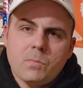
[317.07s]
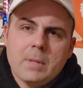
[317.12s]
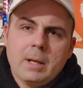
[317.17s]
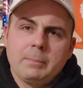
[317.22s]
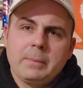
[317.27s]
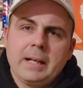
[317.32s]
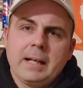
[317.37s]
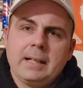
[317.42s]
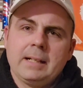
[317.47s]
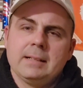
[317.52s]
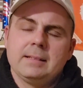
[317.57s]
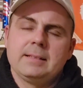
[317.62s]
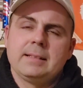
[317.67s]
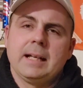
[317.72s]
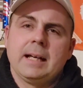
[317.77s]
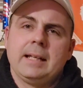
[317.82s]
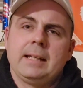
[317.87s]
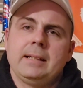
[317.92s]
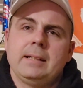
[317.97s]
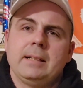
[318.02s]
I'm kind of
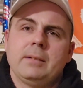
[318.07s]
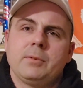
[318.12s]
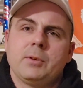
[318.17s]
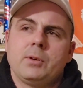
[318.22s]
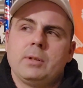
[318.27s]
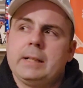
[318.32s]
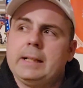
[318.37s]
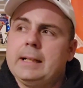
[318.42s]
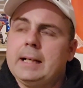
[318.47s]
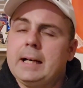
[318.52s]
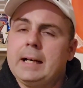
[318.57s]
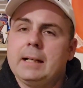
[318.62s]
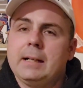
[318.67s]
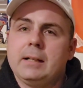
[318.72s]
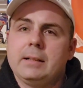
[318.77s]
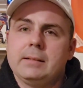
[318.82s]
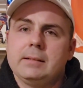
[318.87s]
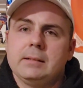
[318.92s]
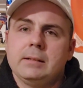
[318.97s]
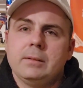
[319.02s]
excited. I've already got
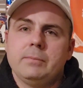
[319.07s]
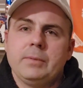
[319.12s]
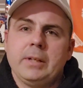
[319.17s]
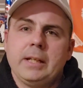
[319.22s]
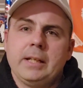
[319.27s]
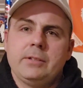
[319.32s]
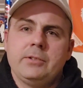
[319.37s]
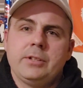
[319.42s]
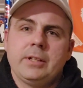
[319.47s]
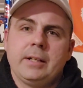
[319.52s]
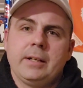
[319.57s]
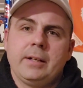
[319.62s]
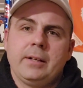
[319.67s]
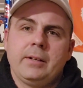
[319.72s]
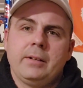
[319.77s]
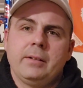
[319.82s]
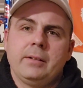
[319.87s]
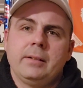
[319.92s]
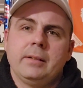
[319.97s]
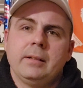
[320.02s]
a vintage
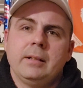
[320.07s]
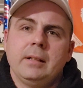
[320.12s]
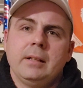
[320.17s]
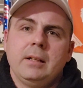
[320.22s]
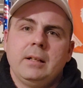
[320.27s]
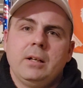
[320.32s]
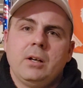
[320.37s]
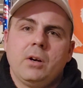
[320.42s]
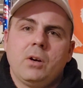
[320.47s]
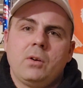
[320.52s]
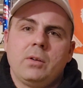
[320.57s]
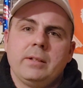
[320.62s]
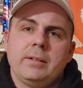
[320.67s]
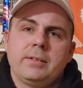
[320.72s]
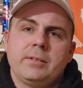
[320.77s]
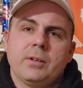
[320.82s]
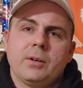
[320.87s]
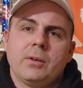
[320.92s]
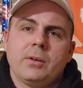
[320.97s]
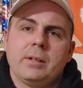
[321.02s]
air and already
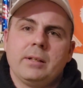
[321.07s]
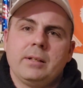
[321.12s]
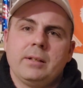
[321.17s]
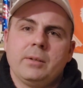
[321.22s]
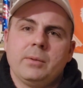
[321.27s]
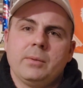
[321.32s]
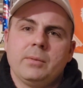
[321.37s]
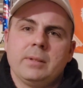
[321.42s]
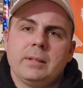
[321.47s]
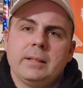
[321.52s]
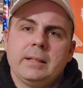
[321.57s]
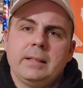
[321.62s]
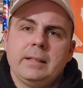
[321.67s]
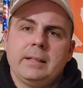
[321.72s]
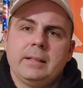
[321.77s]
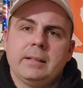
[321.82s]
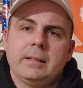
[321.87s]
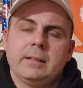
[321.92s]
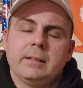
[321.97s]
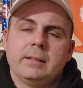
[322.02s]
started on
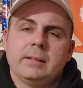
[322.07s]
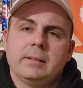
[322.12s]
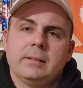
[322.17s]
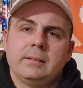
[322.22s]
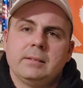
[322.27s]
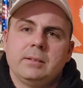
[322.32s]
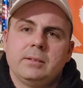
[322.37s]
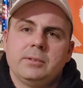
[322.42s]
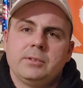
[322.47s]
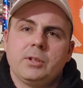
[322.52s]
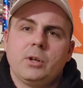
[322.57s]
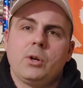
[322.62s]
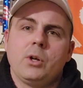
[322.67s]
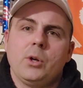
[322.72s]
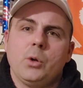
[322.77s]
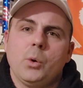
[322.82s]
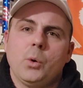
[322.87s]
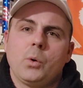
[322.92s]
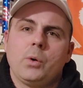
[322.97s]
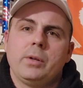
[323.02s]
the
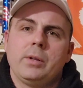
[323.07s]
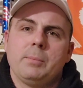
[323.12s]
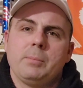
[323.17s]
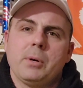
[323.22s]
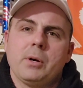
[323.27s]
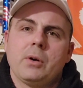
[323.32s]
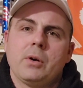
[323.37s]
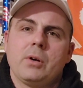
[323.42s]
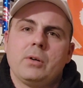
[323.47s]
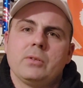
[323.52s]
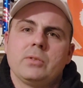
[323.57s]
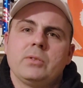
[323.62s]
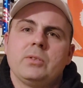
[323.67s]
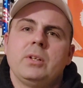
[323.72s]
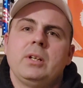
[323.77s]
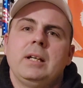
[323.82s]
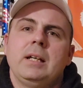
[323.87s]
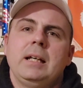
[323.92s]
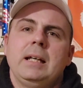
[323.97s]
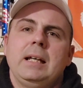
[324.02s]
started ordering the parts.
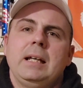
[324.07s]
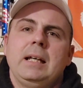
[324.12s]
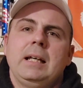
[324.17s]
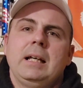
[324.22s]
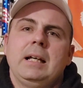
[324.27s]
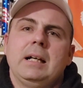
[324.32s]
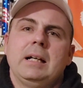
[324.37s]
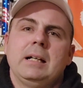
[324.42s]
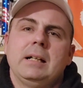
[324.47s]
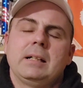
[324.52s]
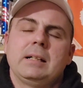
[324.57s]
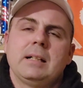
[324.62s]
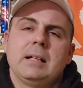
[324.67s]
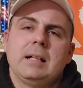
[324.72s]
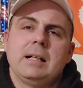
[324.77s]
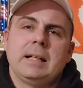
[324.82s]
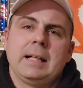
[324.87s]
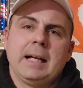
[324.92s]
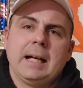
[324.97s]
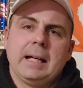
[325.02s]

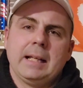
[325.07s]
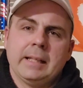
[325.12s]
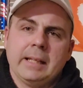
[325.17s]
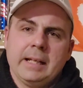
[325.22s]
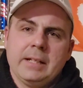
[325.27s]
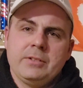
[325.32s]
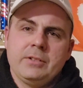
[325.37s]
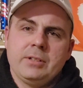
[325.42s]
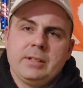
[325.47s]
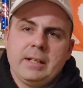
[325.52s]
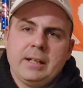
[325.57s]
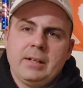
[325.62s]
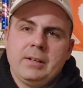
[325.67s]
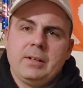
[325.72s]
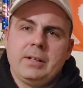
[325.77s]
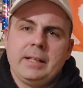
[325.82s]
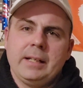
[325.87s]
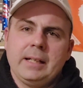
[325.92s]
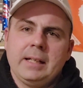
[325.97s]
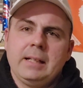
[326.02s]
Got
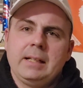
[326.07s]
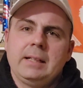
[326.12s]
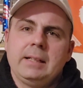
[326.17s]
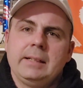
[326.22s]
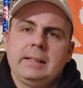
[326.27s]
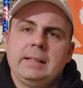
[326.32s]
legendary